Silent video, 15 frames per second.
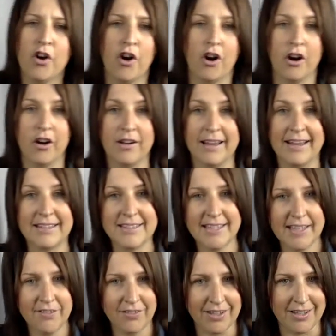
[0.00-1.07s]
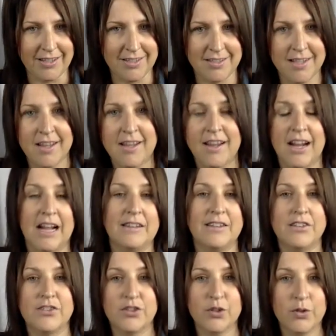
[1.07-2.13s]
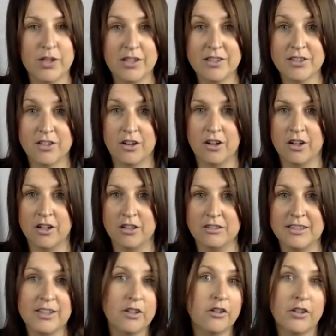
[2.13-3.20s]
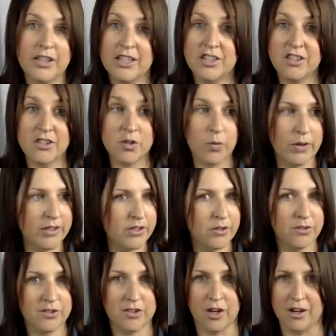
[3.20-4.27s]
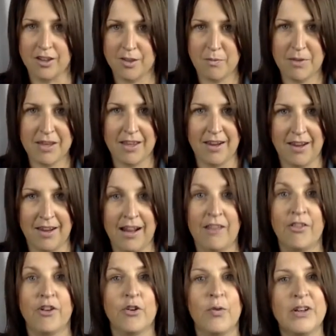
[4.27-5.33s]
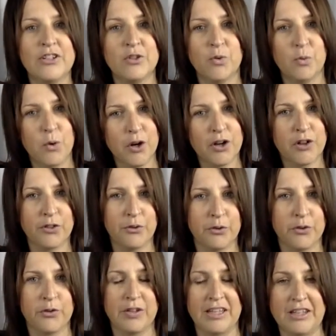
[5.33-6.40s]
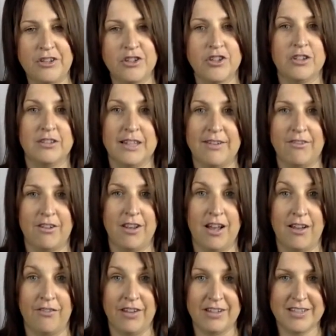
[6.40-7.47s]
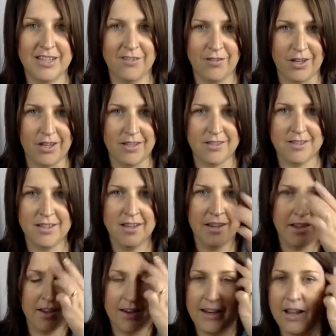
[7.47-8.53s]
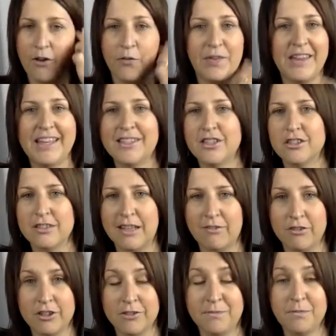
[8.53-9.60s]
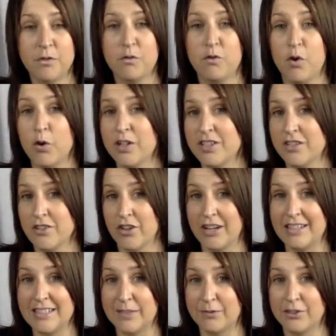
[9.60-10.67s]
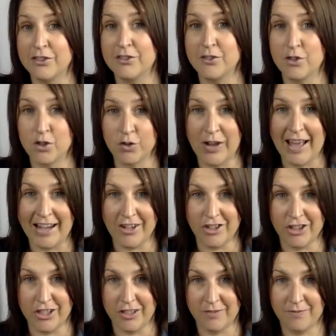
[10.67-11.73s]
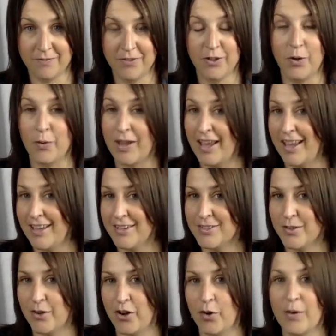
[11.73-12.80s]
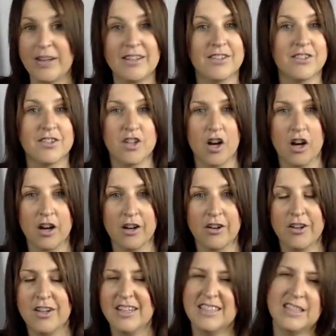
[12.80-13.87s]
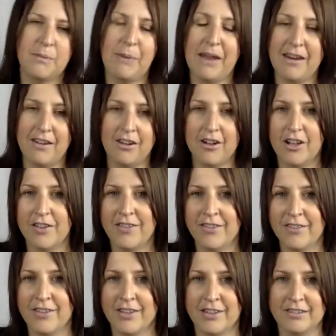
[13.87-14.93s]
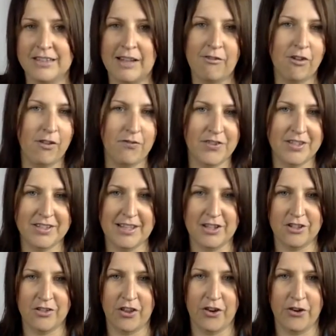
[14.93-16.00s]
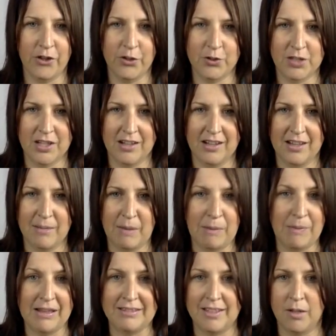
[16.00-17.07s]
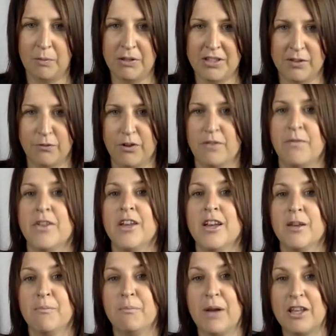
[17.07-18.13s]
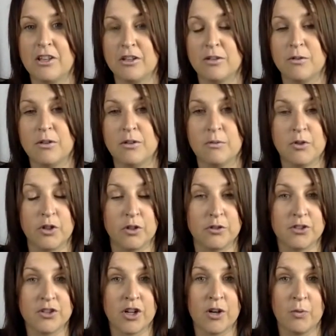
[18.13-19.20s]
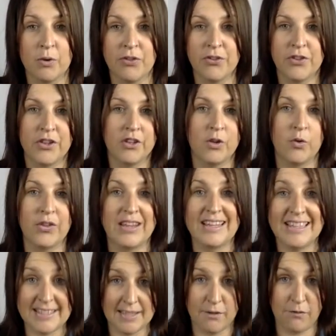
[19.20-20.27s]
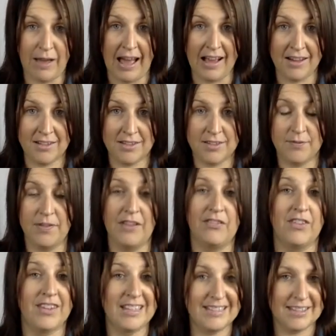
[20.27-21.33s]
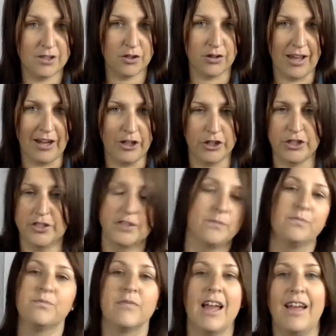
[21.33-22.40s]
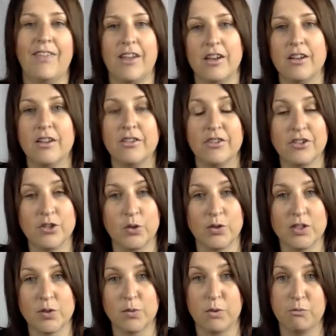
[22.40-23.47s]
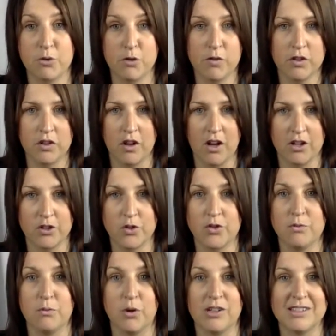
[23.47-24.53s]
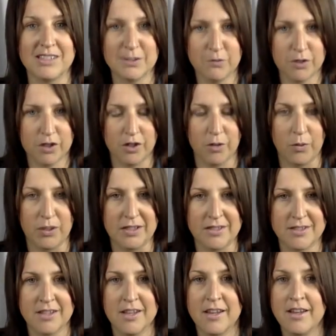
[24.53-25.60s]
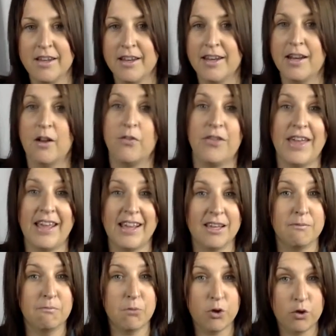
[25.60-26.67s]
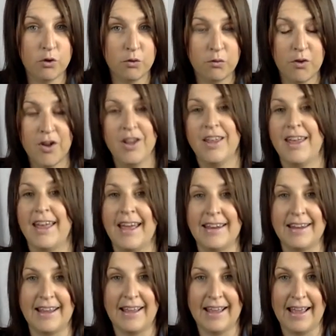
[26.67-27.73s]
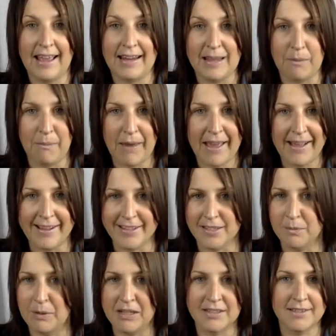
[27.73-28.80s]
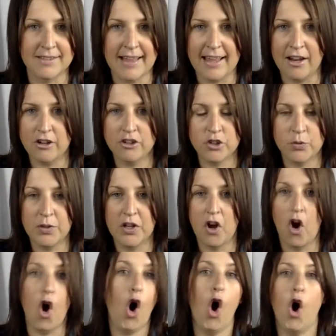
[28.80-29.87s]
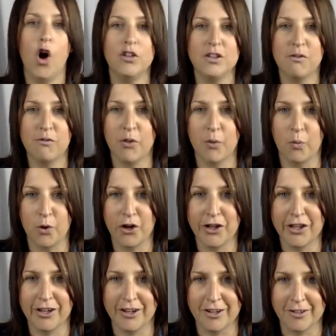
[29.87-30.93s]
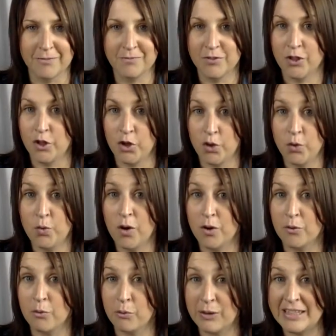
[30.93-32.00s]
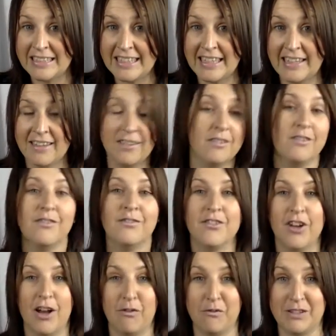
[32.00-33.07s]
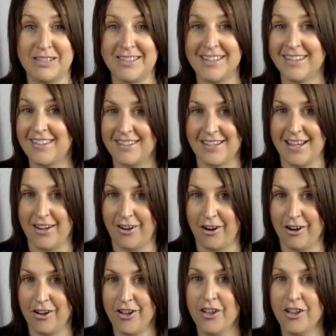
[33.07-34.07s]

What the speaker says: are activities, and the students are literally just going to start at the beginning and they're going to work through each level of activities. Now each level focuses on a different strategy. Okay, so you're going to start, depending on the level of the station that you're using, it might be a little bit different, but you'll start with the easy facts and the easy strategies, and then the students will move along to the more difficult ones. Now they can move at any pace because they are doing all of the work here. You are really a facilitator,